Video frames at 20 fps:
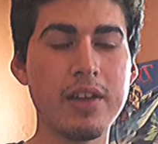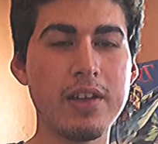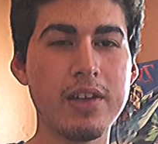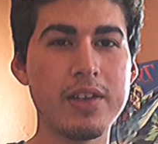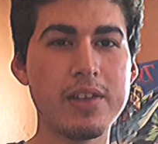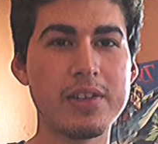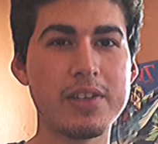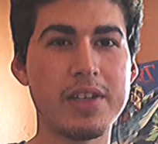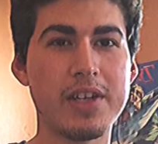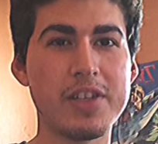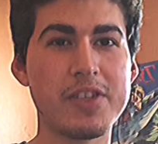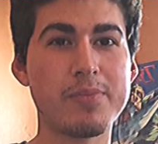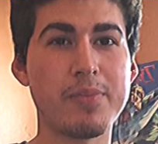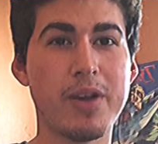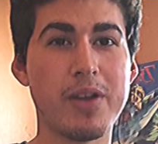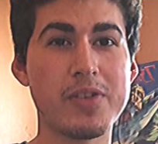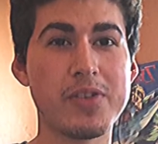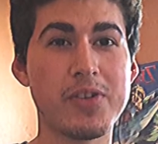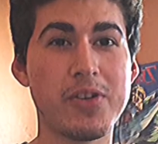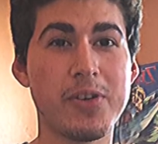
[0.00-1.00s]
Today's
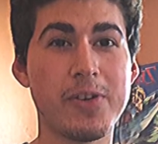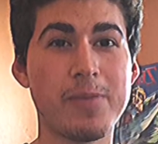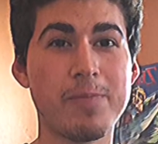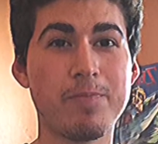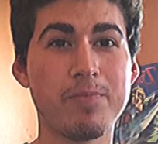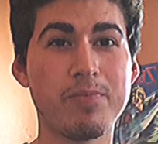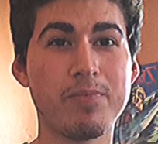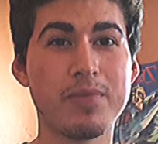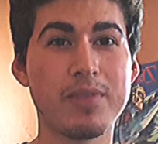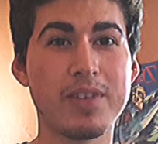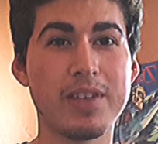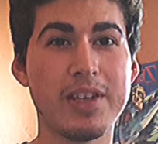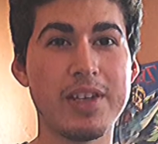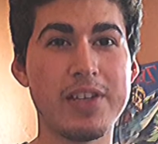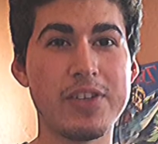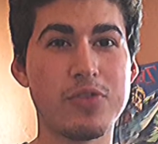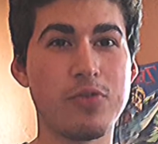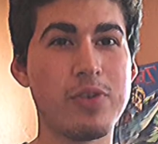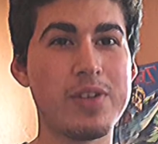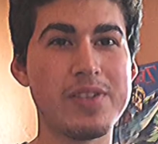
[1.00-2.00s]
sponsor is
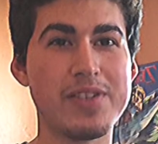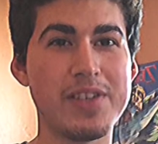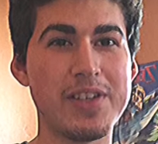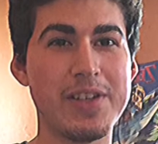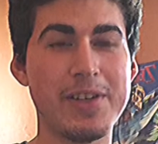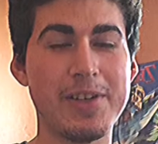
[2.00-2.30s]
green tea.